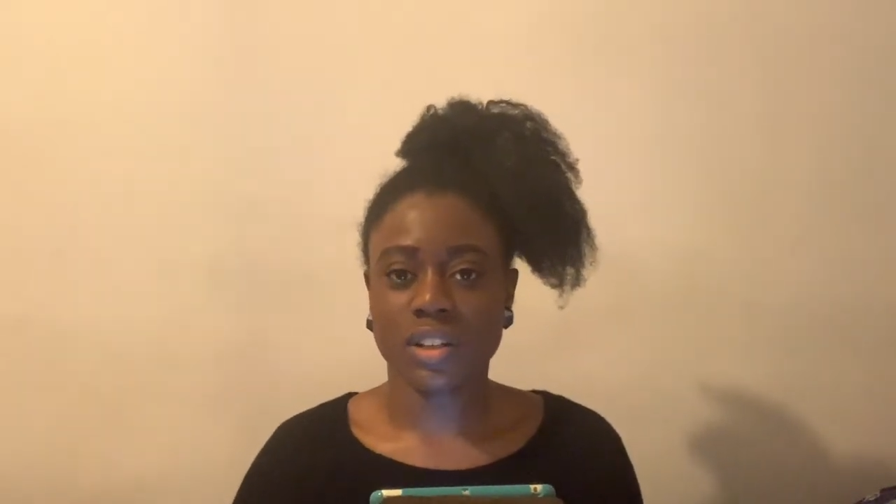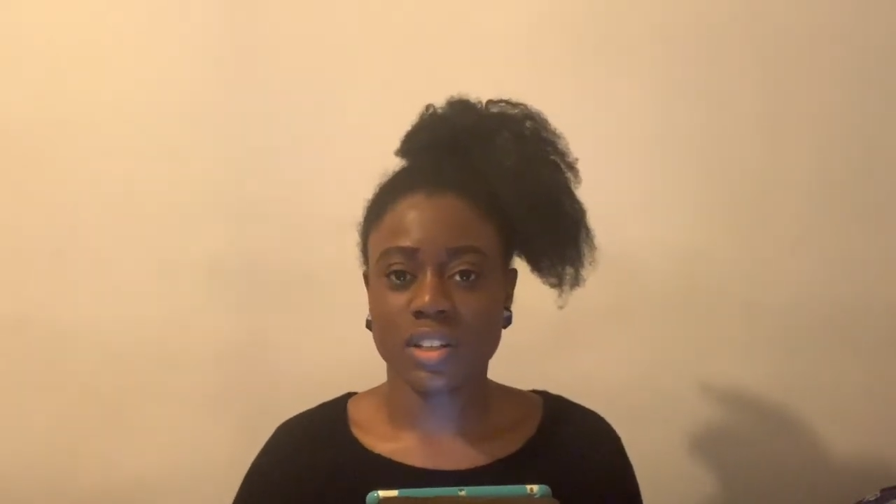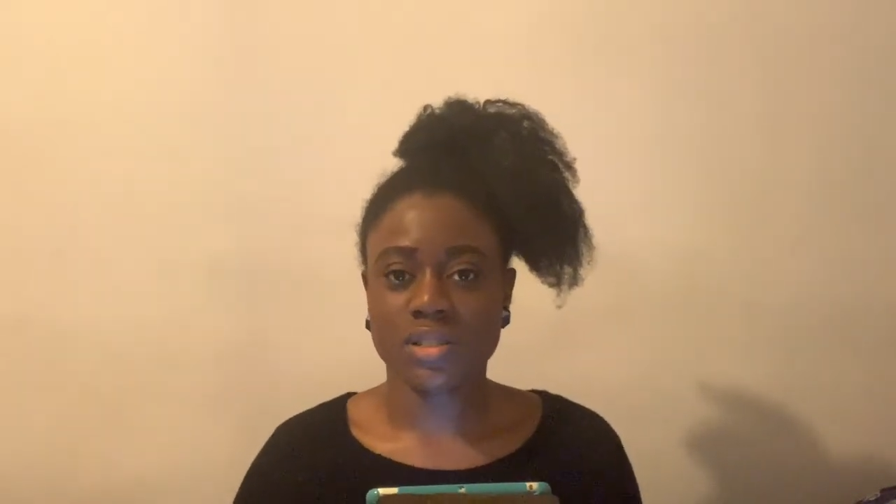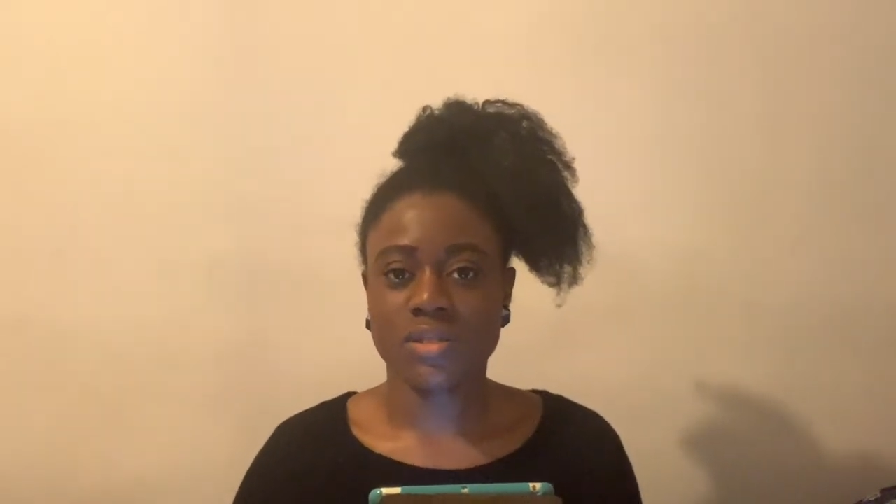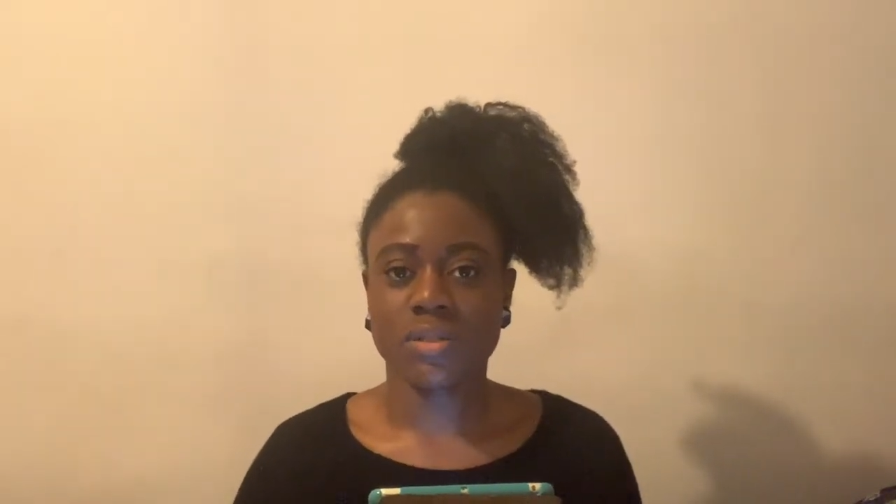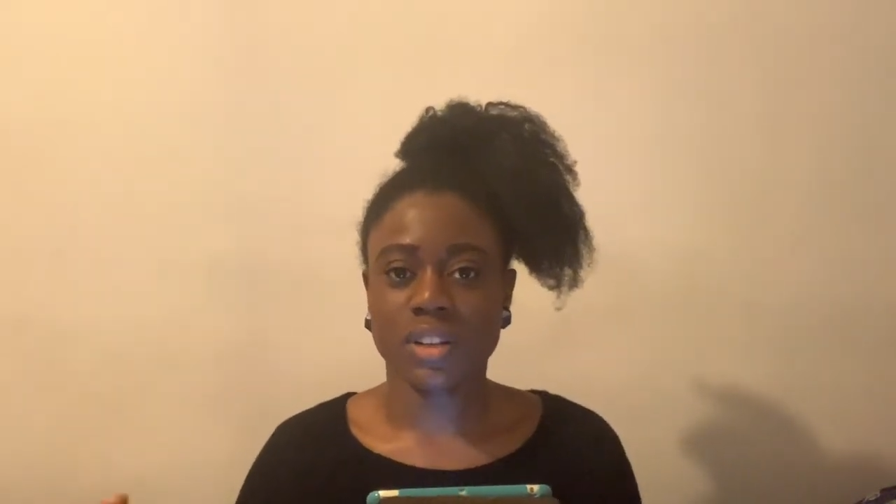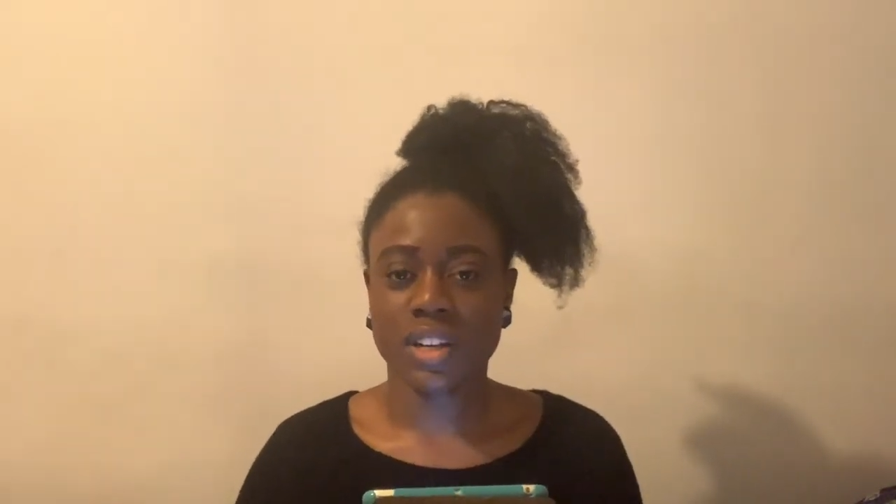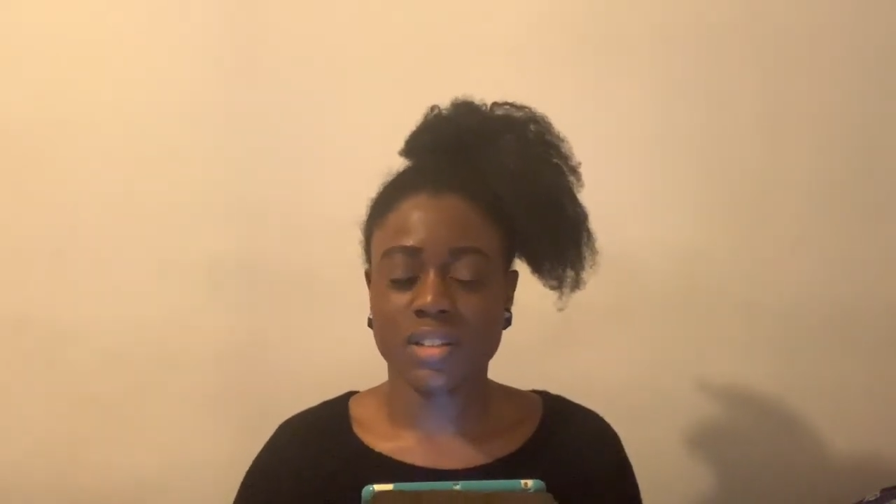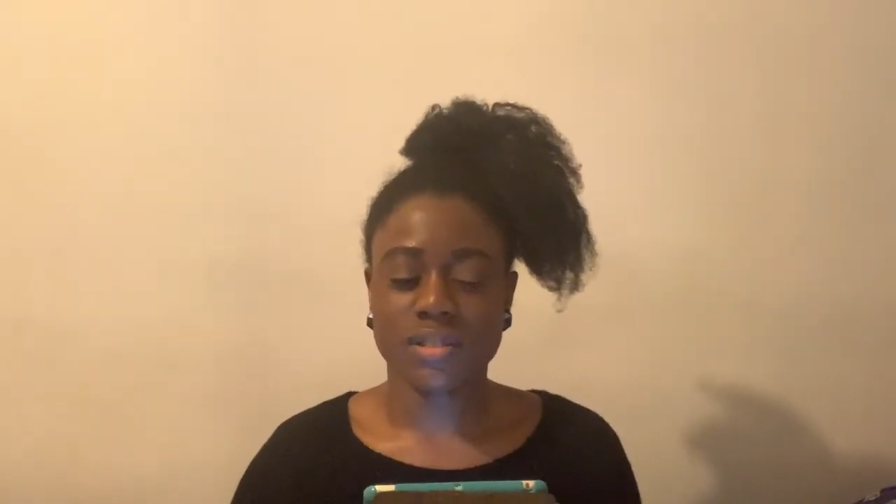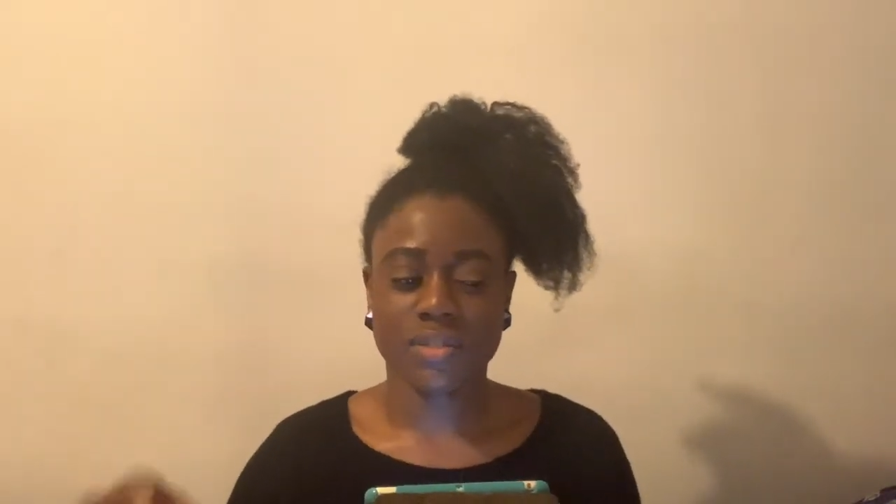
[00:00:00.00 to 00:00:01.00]
Like it's not a
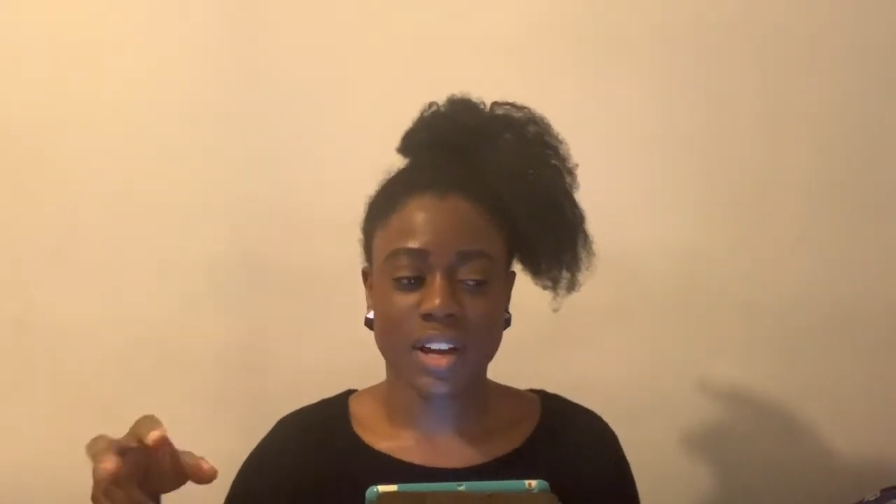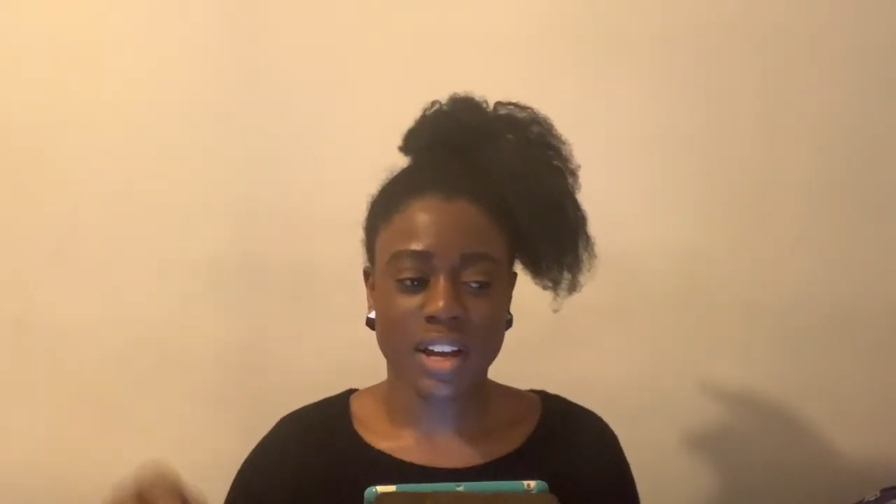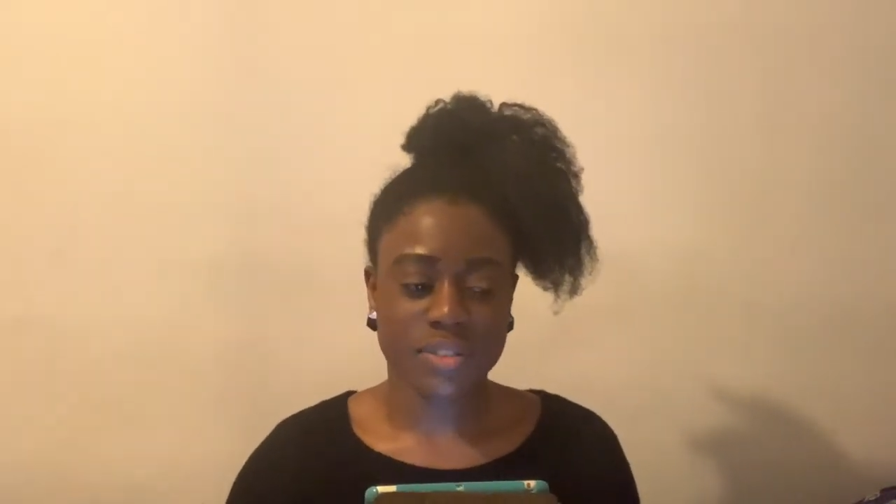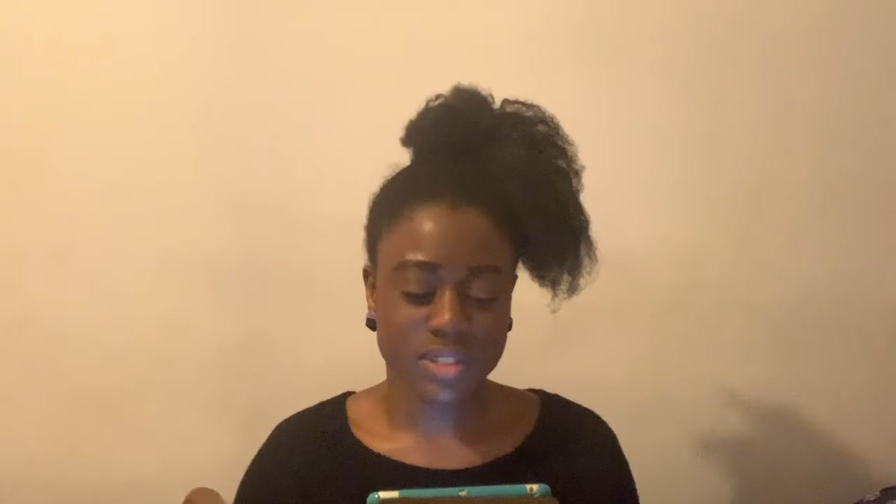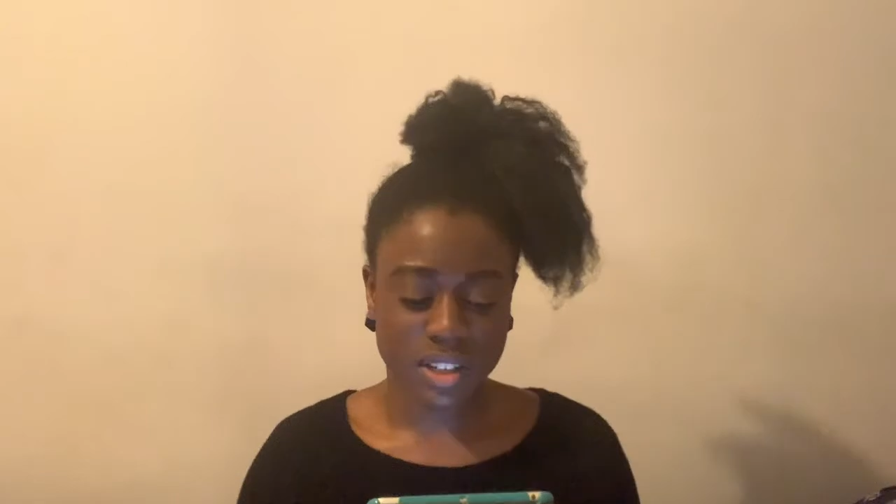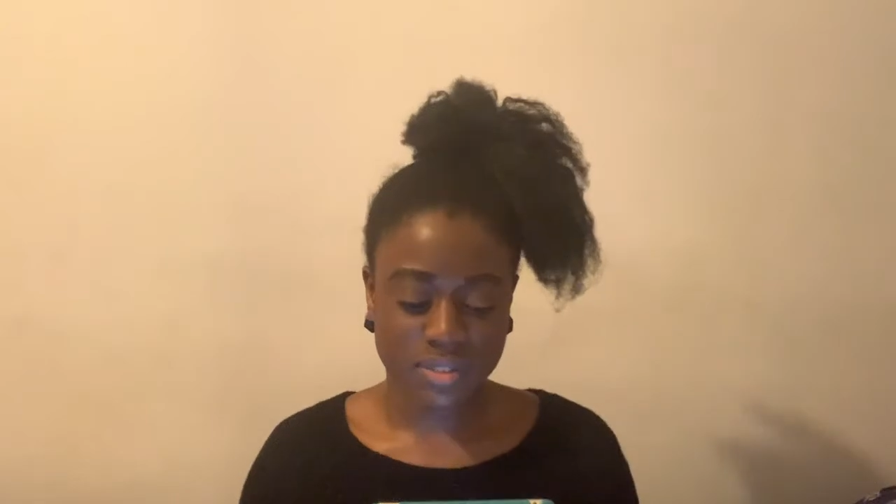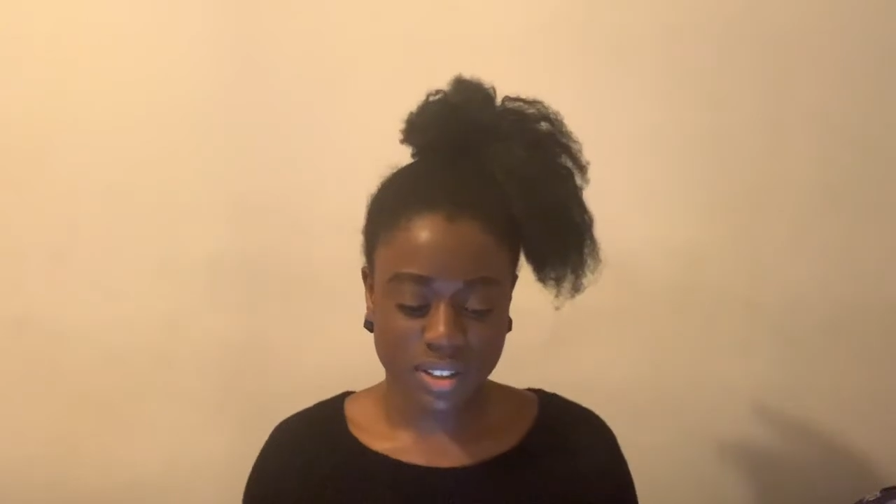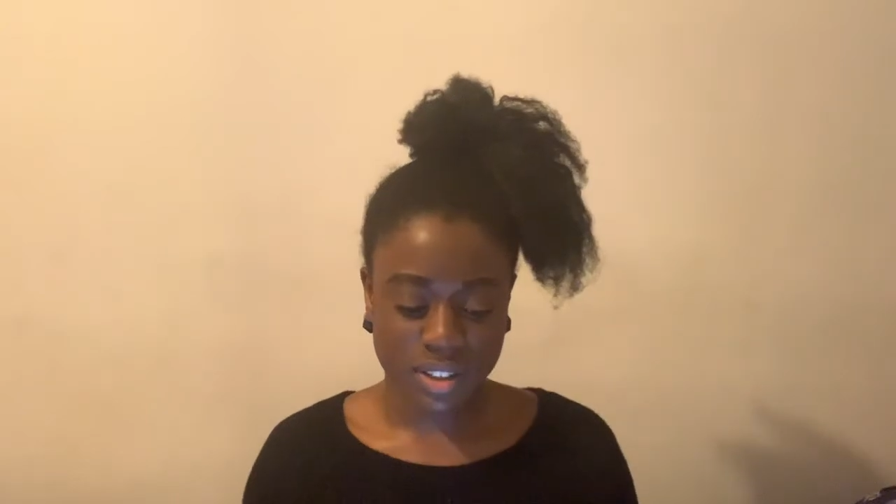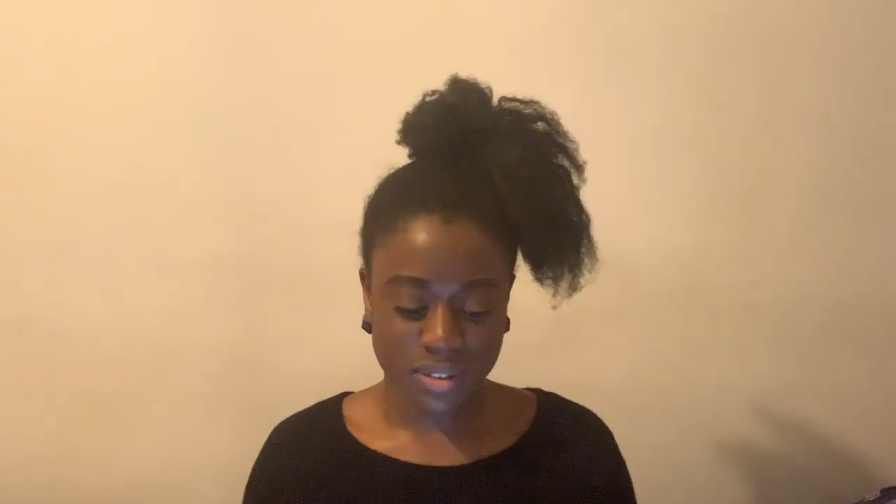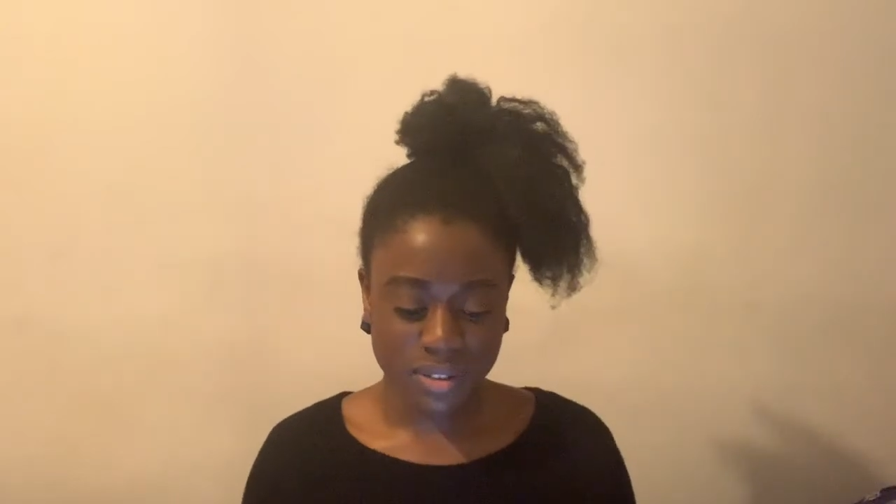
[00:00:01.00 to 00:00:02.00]
case of I have to have
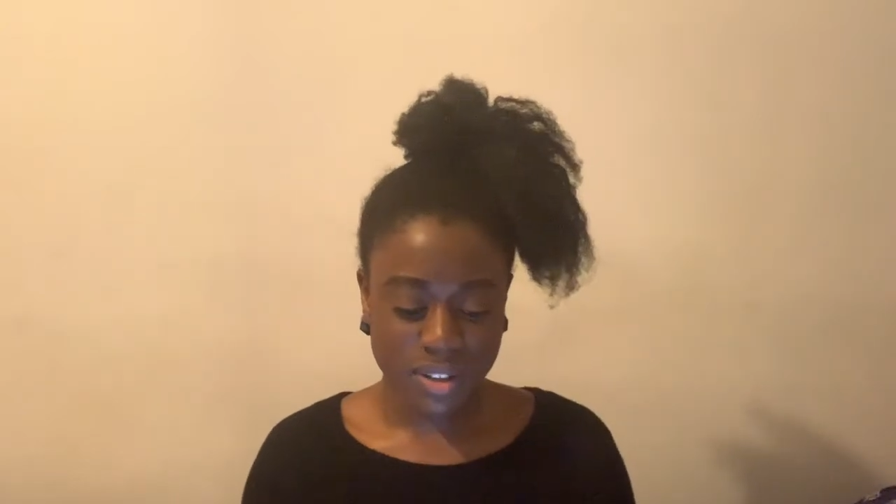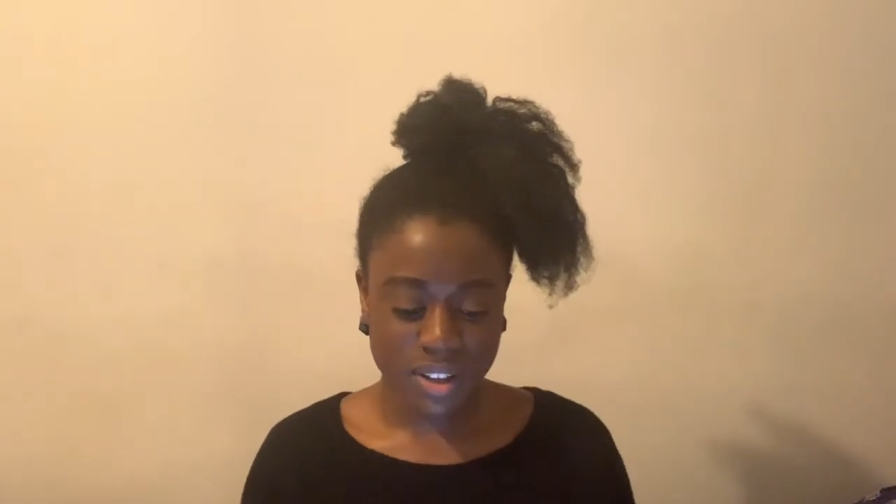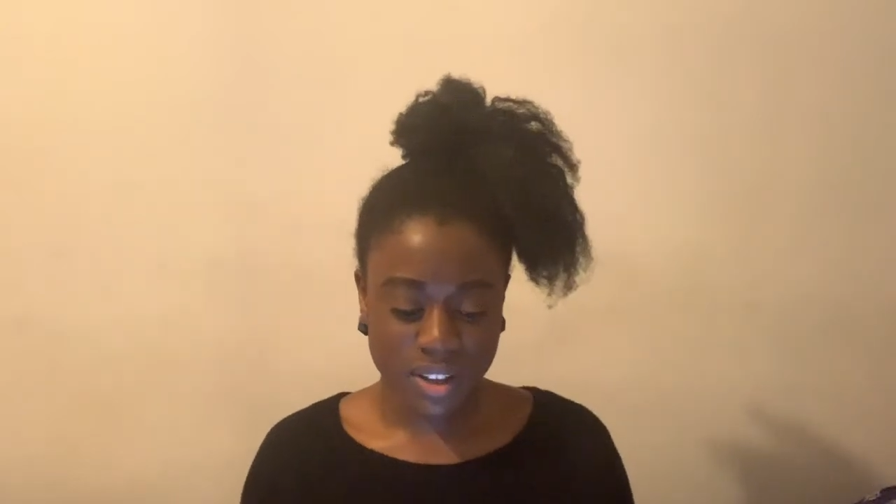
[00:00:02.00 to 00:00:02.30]
it now.